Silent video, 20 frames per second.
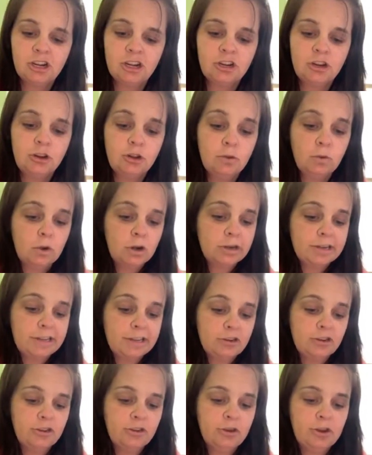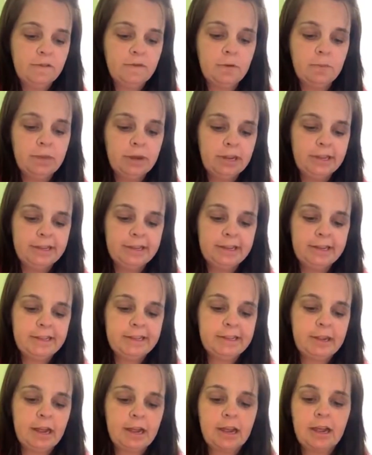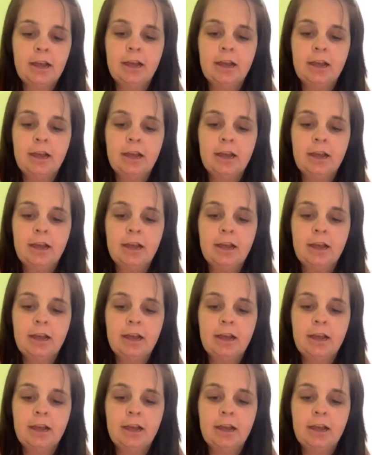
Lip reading: do the words in 2 different pieces. So I cut